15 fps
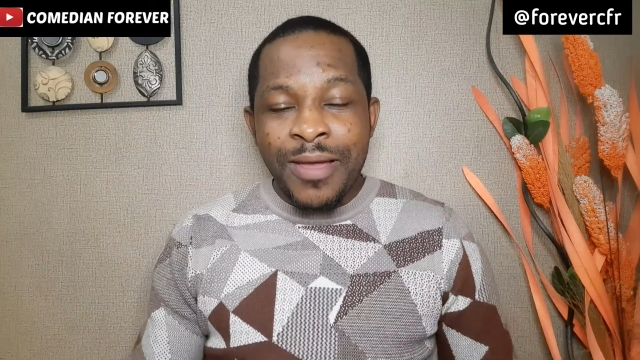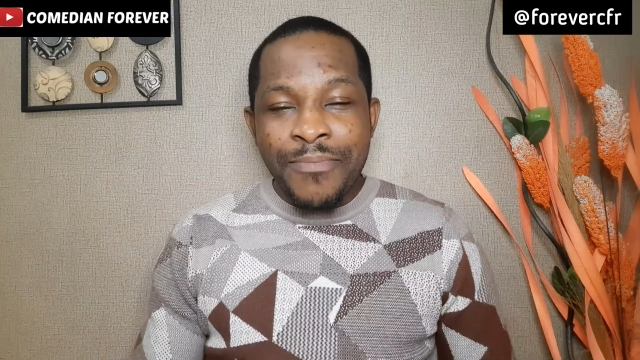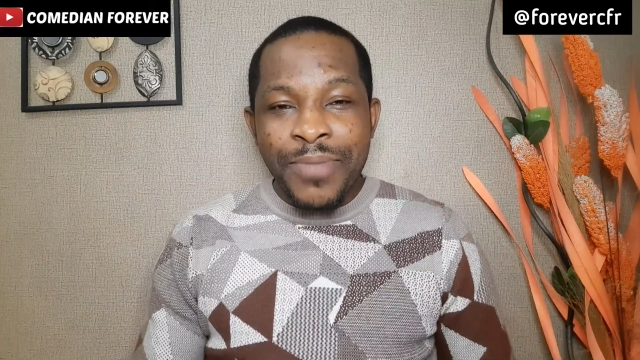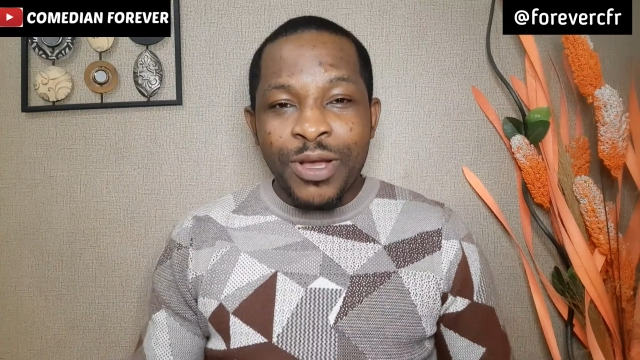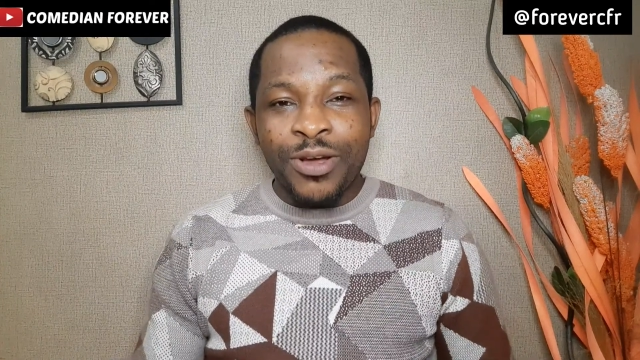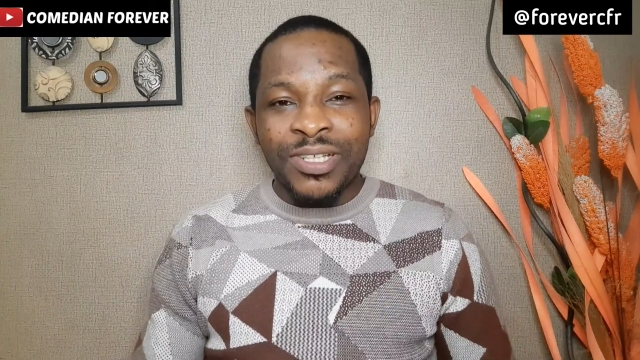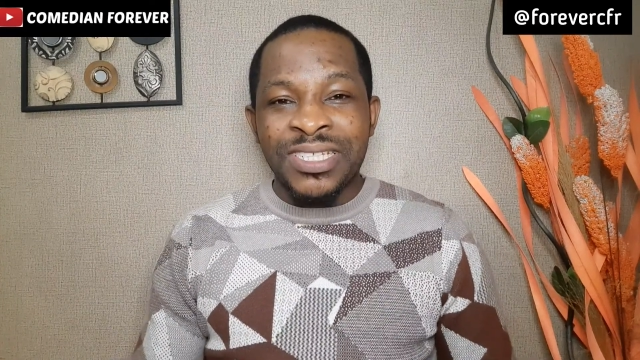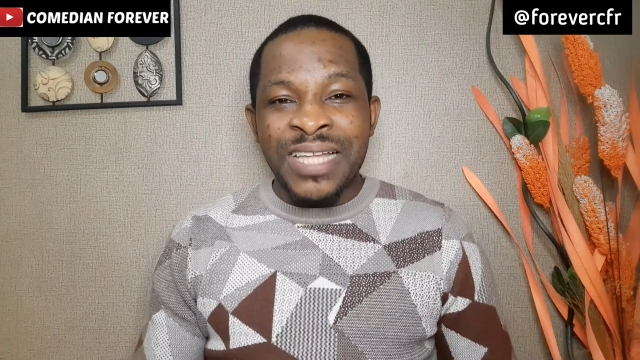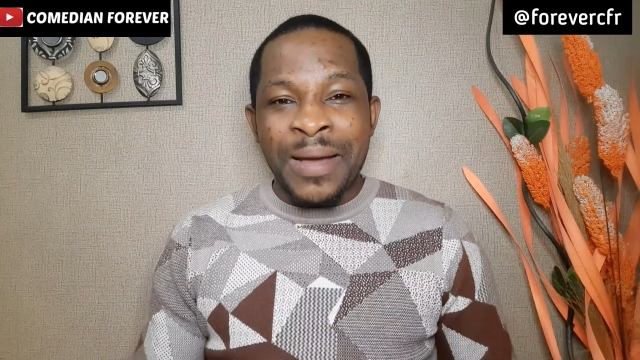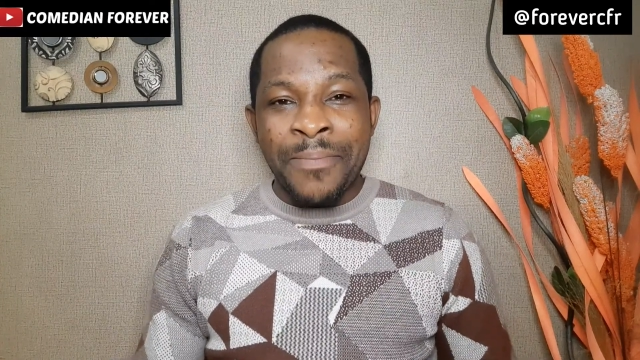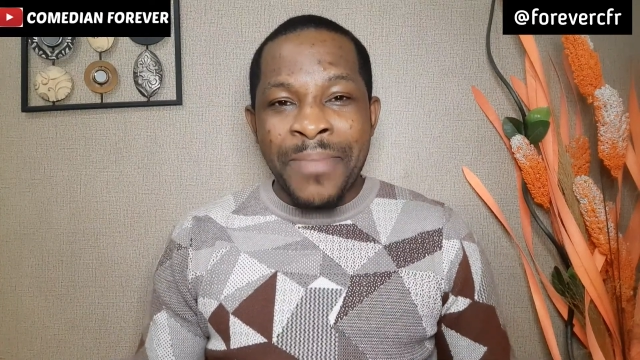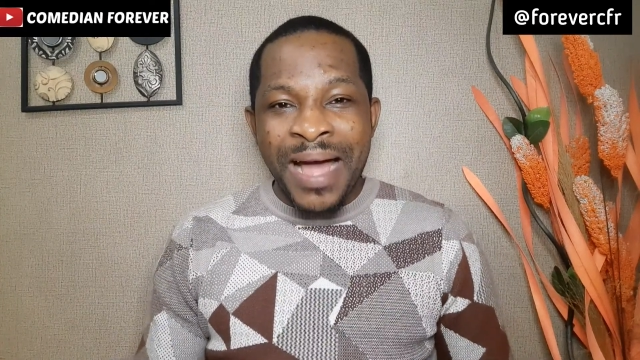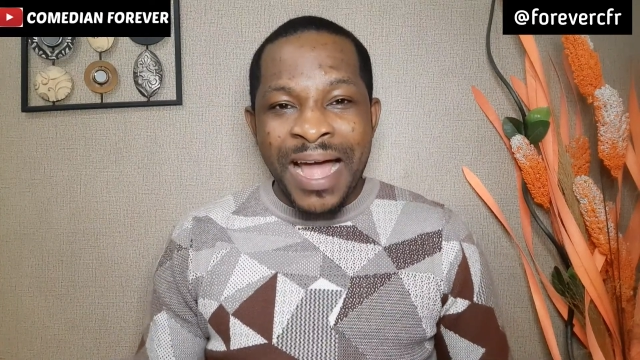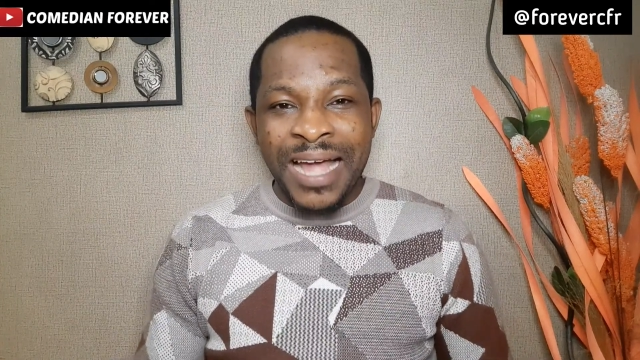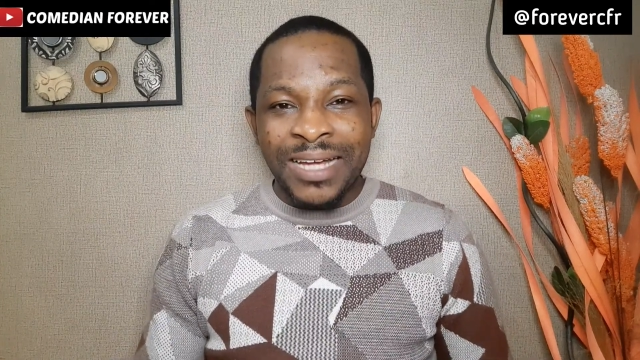Because in her
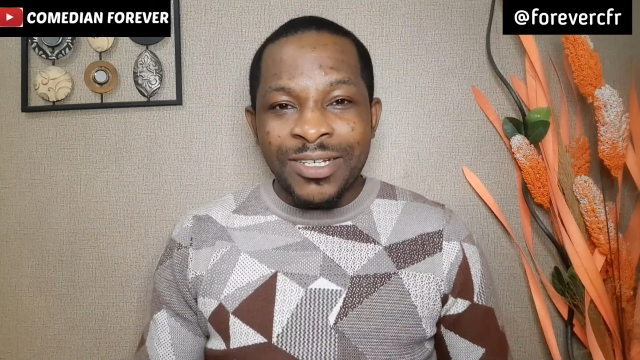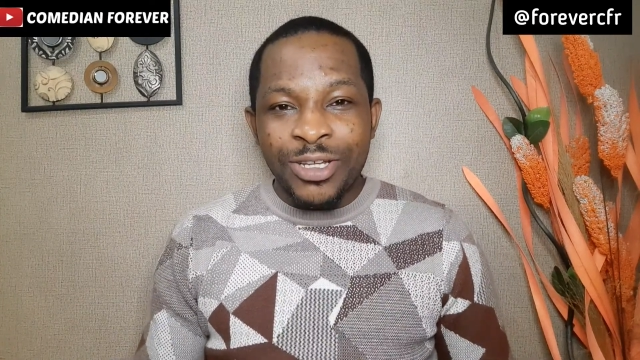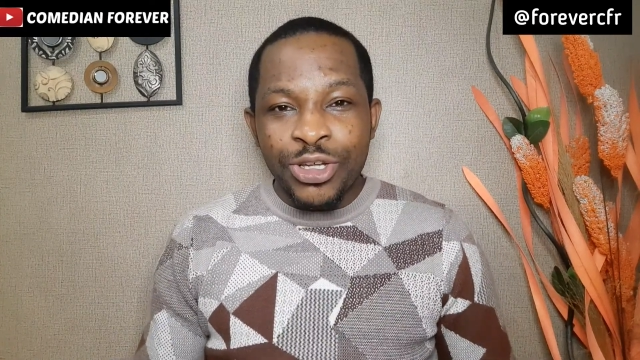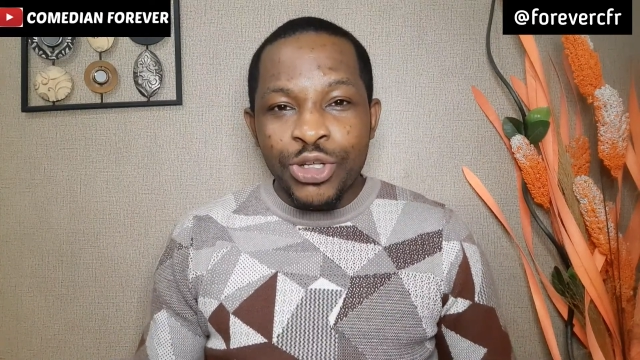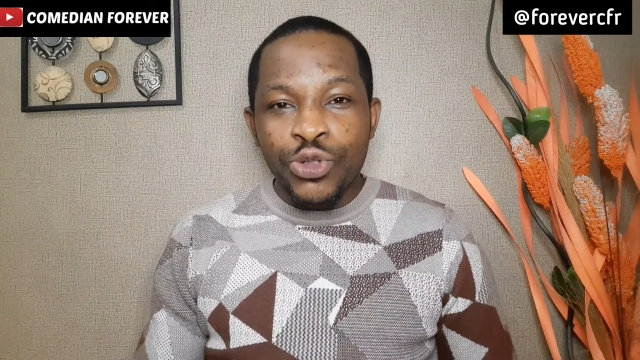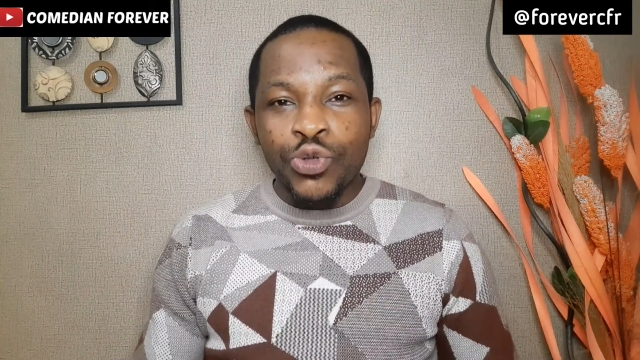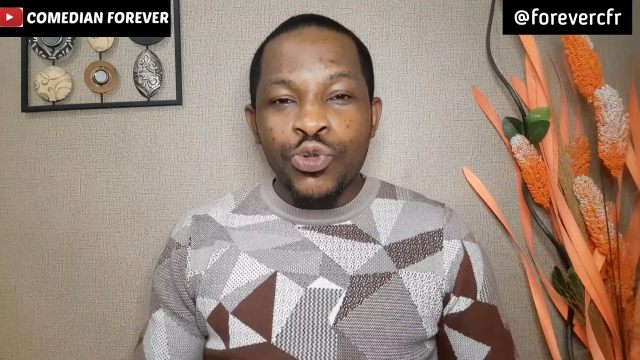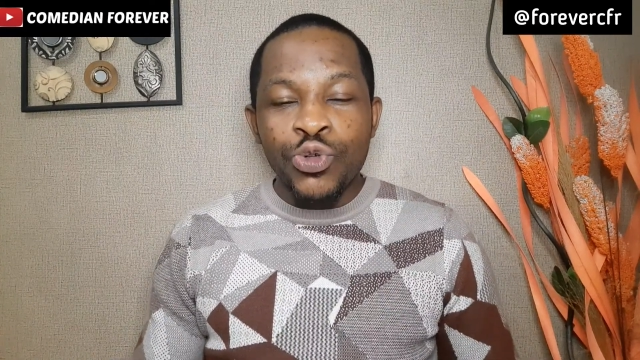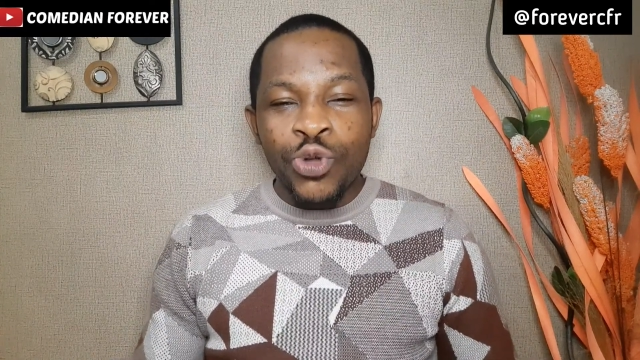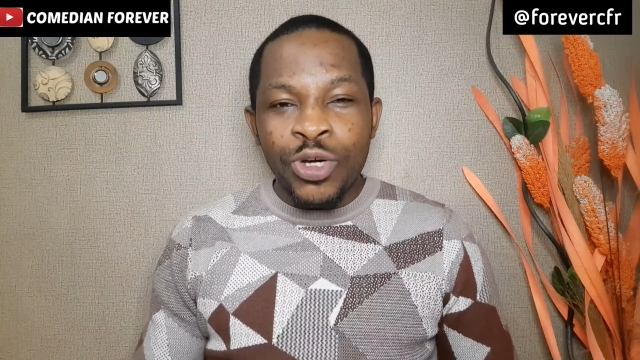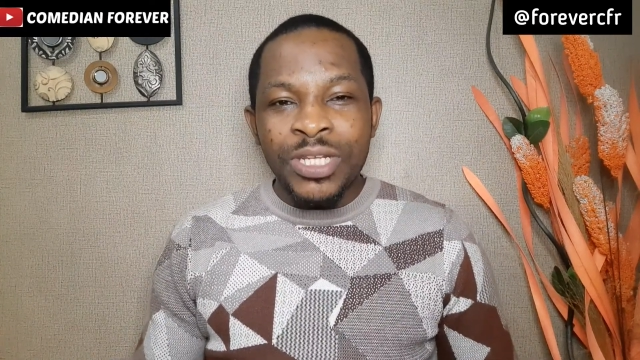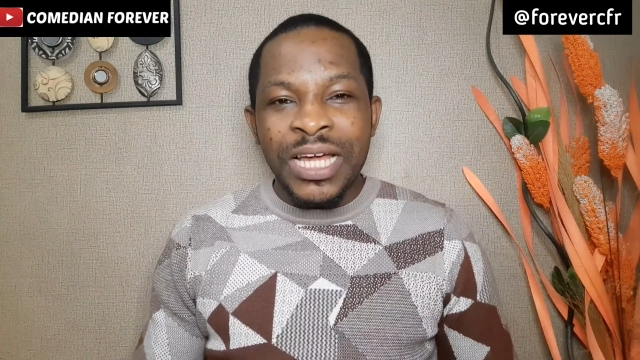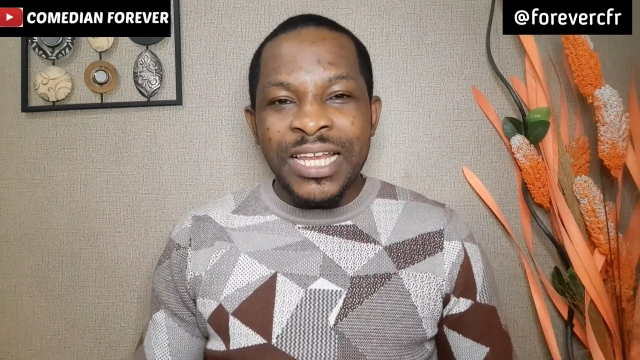mind, you know